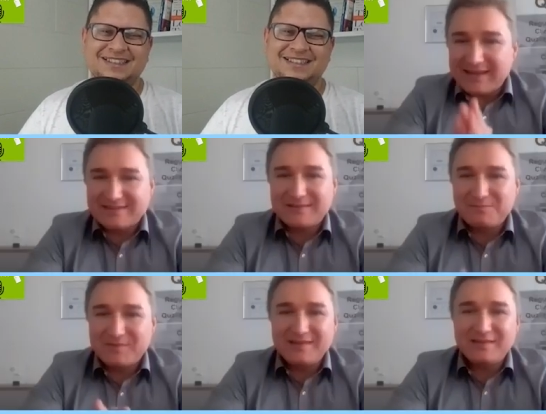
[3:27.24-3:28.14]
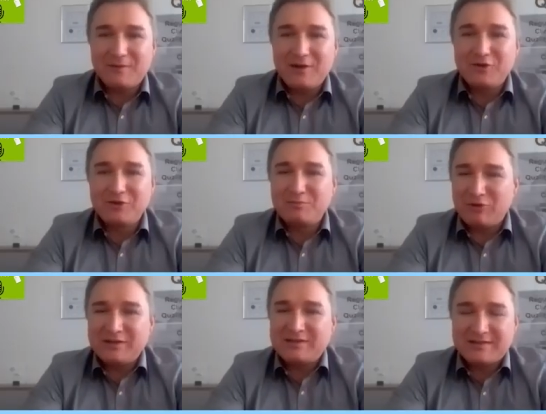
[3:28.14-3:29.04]
Yes, there's a very good
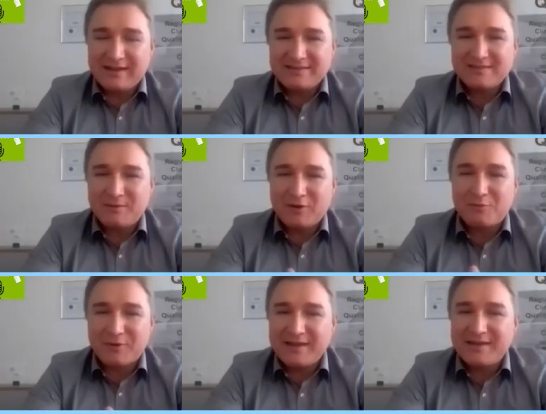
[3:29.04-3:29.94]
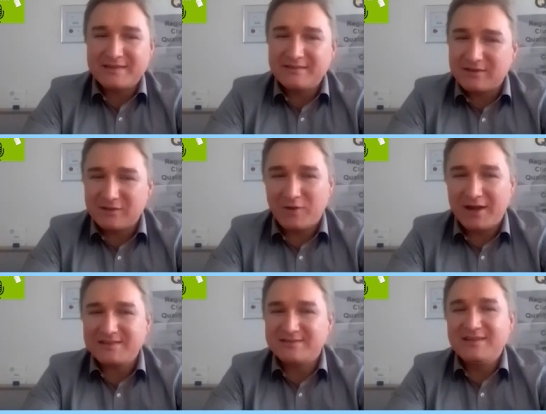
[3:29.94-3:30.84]
point. Tests where you break the
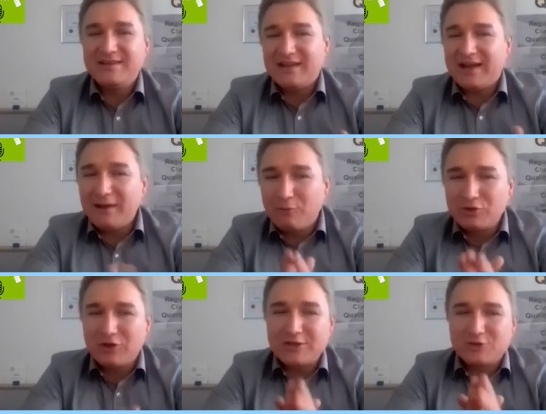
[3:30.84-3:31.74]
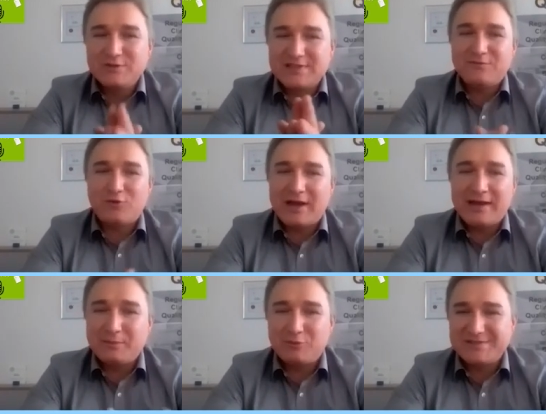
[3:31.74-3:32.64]
device. I would not do that for one
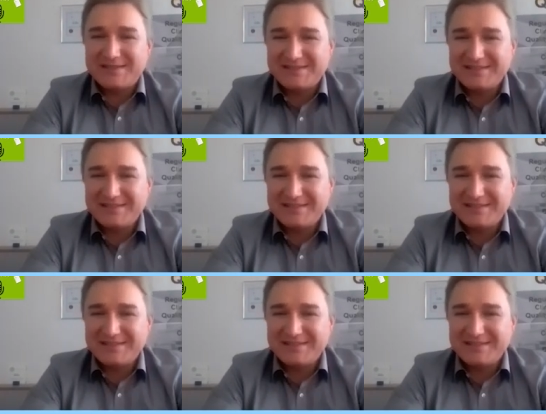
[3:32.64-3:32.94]
hundred percent.